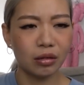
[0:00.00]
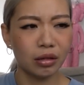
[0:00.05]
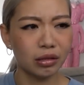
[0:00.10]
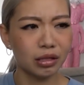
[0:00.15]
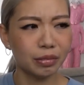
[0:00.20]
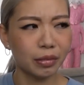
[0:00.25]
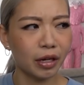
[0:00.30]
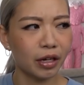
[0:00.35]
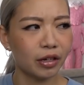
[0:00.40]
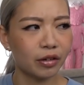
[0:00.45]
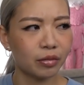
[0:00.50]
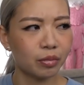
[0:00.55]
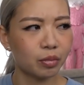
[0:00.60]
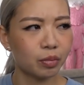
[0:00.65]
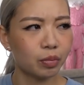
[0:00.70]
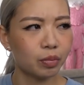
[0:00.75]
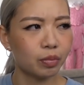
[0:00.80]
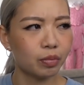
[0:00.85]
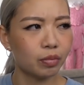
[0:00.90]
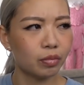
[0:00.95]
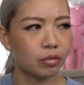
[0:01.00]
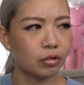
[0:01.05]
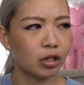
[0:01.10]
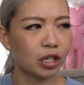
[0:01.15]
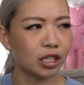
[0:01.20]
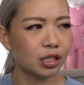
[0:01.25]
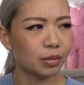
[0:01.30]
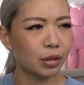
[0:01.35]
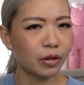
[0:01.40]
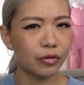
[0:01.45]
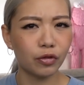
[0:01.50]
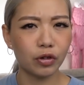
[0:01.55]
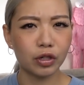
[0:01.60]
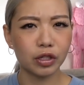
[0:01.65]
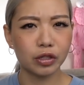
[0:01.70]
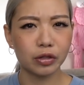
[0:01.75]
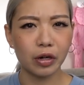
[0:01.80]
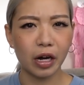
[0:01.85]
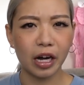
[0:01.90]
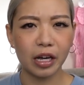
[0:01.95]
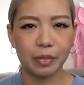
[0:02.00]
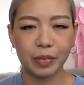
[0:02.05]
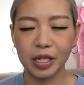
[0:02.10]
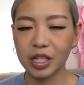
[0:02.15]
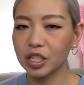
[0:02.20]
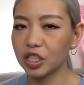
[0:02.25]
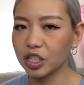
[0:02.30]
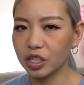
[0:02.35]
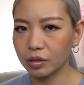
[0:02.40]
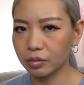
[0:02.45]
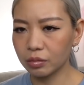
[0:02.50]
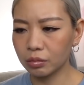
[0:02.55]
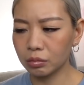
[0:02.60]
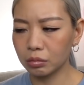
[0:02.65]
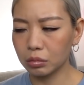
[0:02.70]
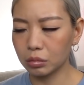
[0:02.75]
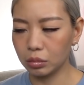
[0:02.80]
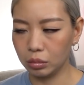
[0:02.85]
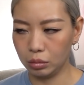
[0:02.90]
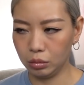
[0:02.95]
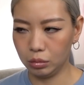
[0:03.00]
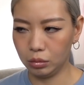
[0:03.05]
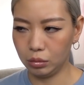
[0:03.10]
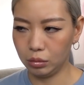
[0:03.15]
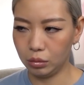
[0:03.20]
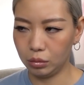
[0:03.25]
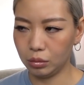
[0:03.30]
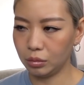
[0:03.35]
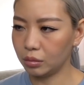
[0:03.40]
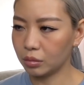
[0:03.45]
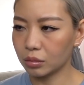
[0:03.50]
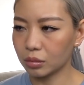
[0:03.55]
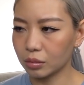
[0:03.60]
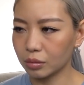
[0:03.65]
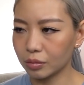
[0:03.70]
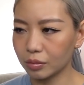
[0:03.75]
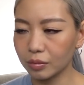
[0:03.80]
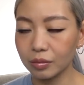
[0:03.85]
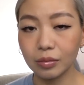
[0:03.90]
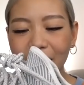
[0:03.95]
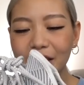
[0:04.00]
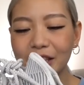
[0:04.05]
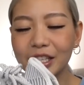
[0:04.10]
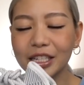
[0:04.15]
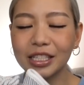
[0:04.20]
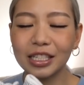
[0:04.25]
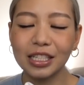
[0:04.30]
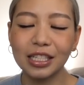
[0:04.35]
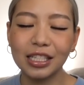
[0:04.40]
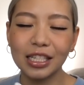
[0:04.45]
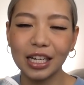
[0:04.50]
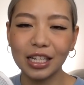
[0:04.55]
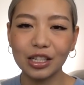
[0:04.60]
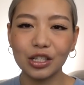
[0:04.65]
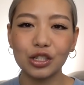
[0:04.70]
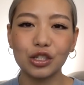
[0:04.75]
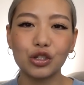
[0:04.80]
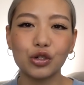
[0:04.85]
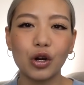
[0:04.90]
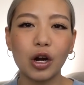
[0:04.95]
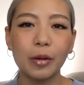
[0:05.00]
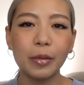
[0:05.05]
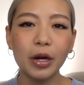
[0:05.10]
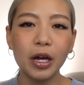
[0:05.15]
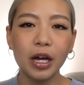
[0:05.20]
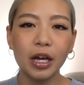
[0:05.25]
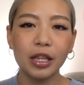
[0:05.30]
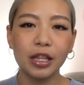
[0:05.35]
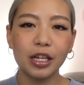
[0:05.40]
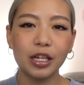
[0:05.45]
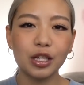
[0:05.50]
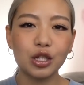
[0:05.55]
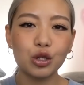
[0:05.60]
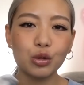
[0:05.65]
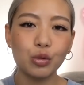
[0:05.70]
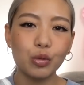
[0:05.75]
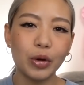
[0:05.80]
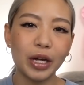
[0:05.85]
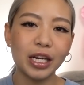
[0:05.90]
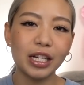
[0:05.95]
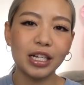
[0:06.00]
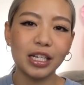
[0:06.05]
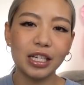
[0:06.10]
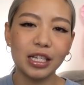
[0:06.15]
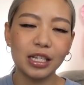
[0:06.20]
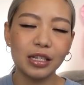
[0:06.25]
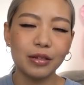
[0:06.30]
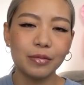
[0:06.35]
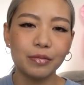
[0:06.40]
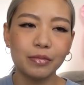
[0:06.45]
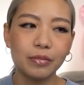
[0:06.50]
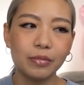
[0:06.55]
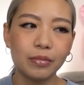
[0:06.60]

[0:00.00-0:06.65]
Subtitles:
why is my voice so high pitched? And this is set to drop the 20,